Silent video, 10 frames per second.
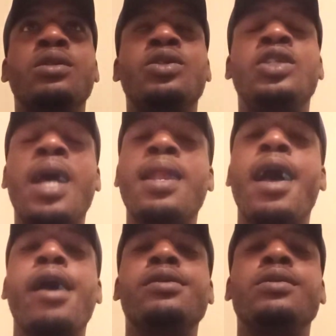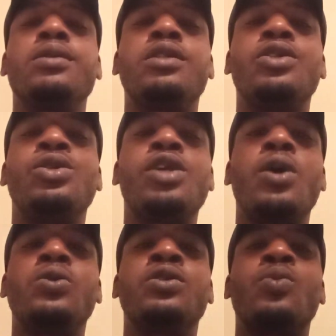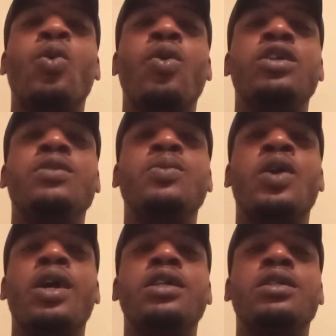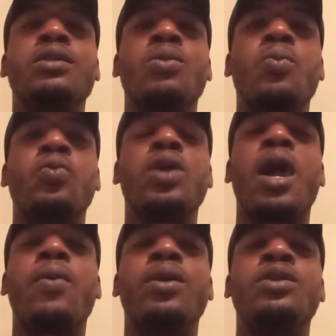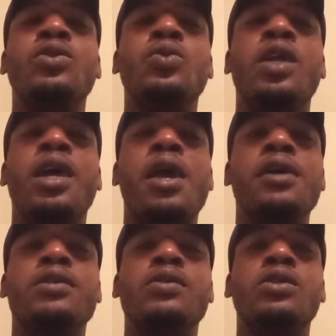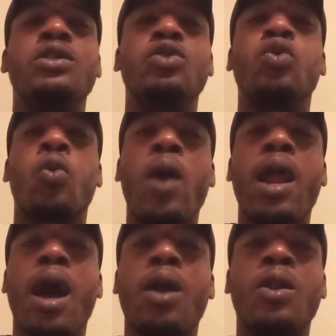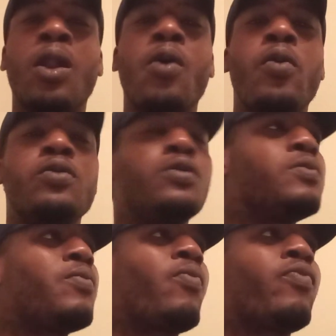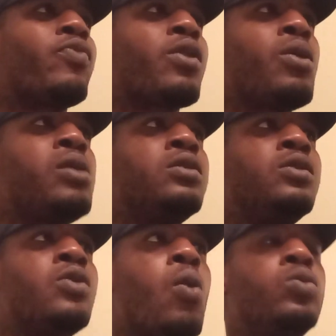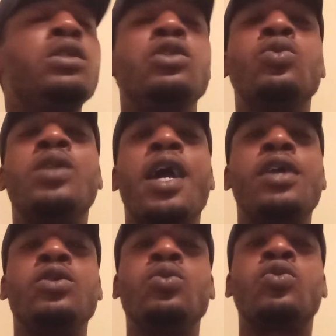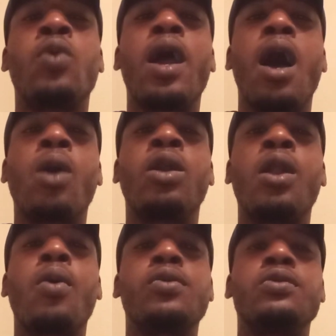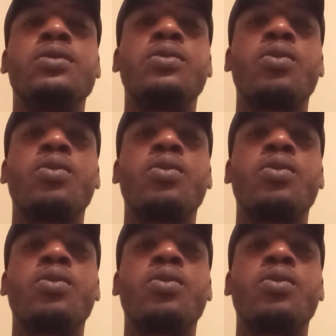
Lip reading: shout out to the chosen ones, because we already knew that you were right all along. We knew that you was right all along.